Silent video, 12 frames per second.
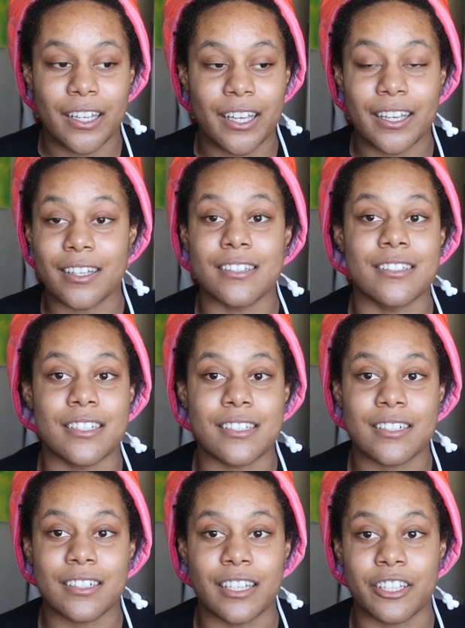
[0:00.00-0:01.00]

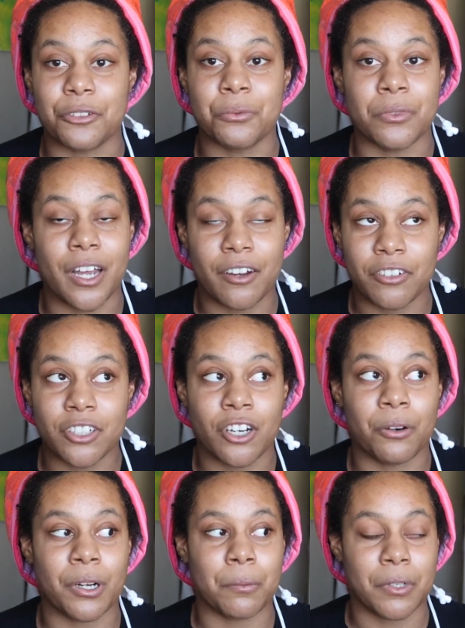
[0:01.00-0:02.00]
inconsistent like you never
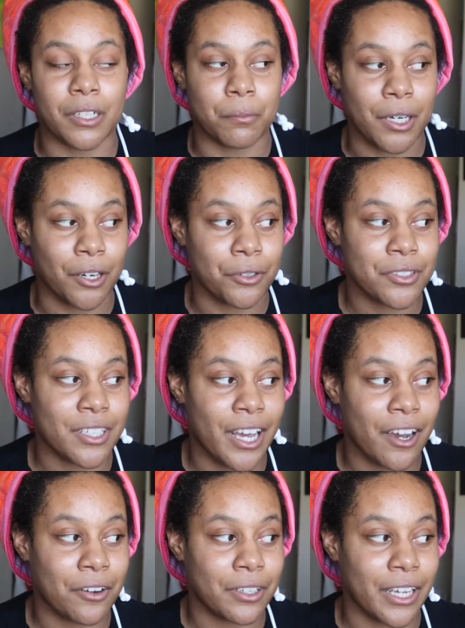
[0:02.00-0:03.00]
know when i'm gonna post
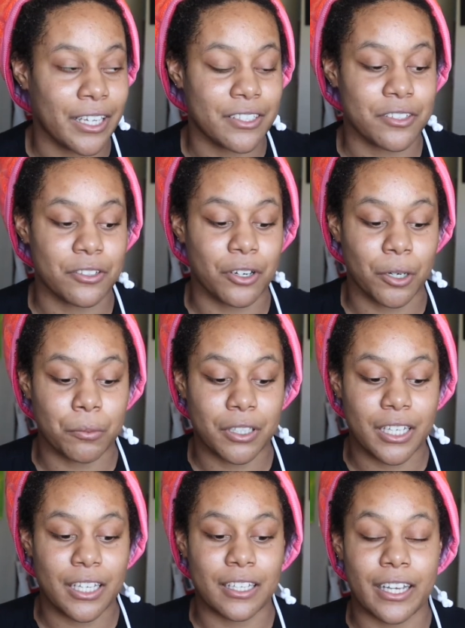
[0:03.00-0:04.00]
now like it's
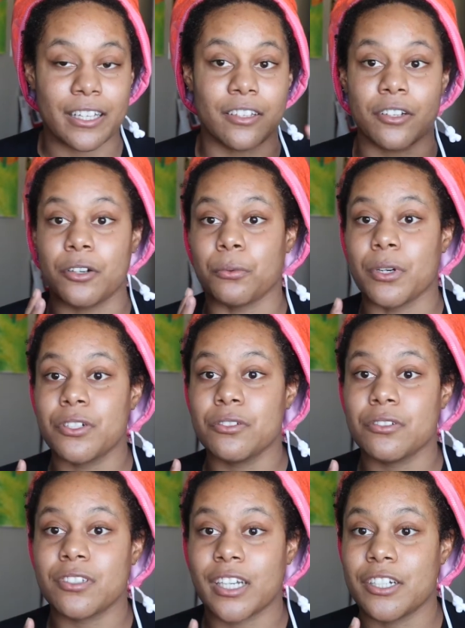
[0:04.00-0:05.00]
normally like the
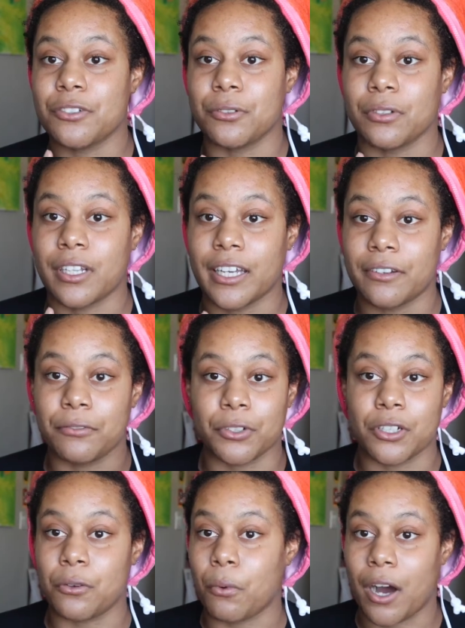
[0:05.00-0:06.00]
original schedule like
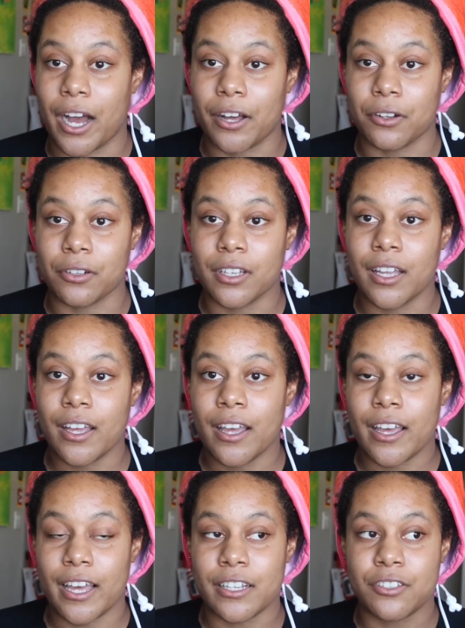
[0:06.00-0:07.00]
for a while
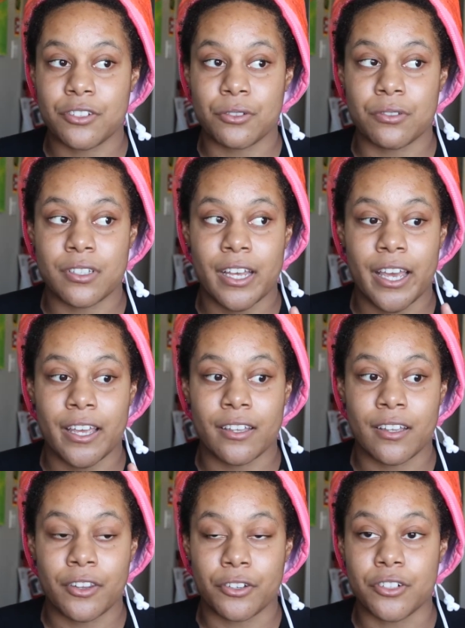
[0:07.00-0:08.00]
it's tuesday
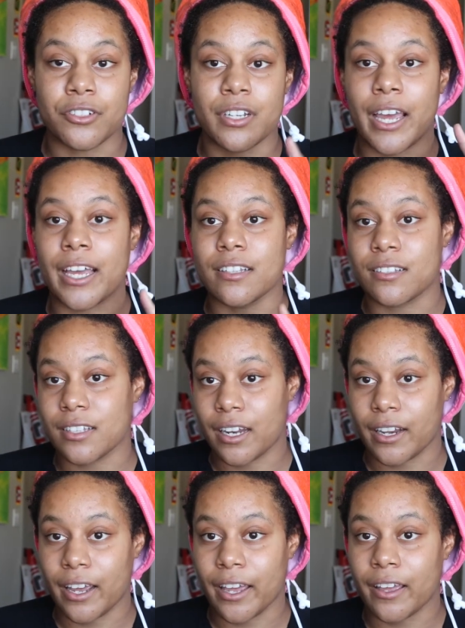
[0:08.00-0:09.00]
thursday and
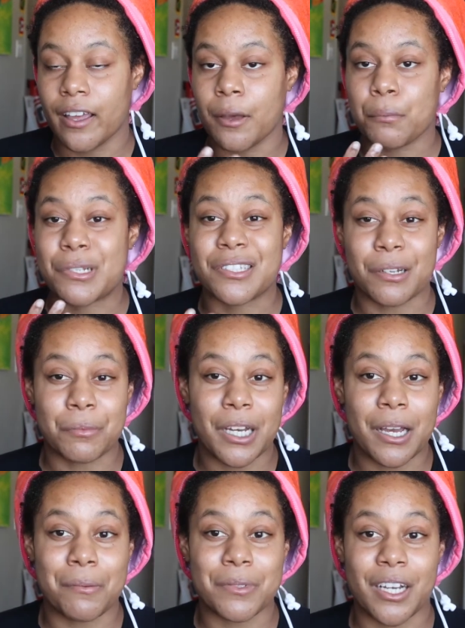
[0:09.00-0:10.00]
sunday but
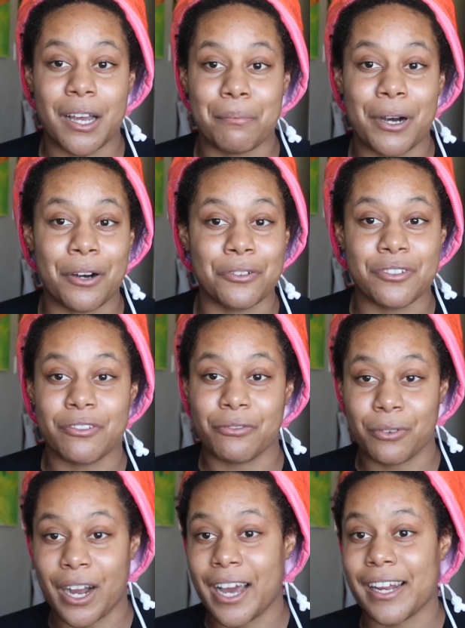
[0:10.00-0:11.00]
sometimes i post
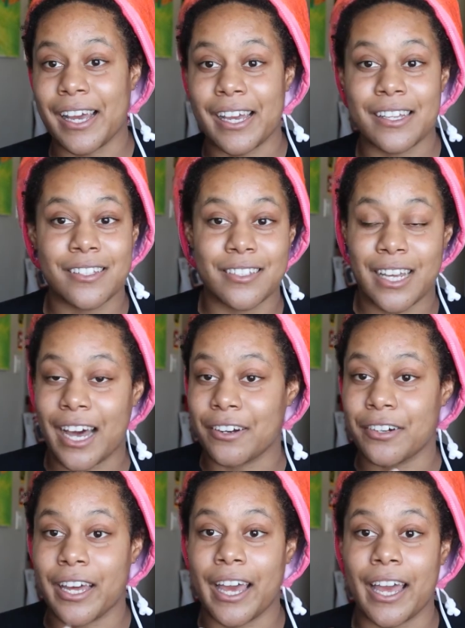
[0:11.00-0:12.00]
friday
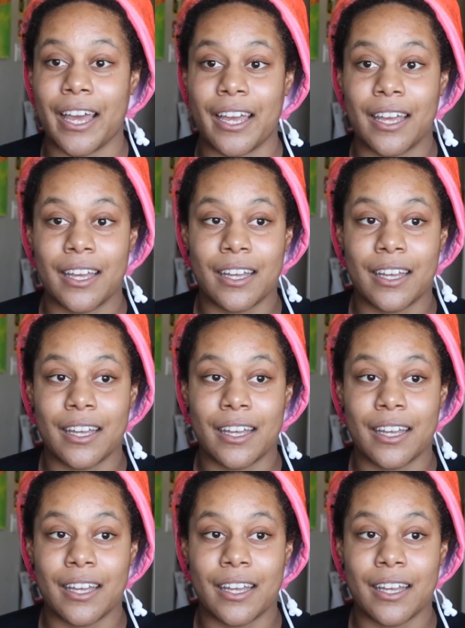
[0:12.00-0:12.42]
saturday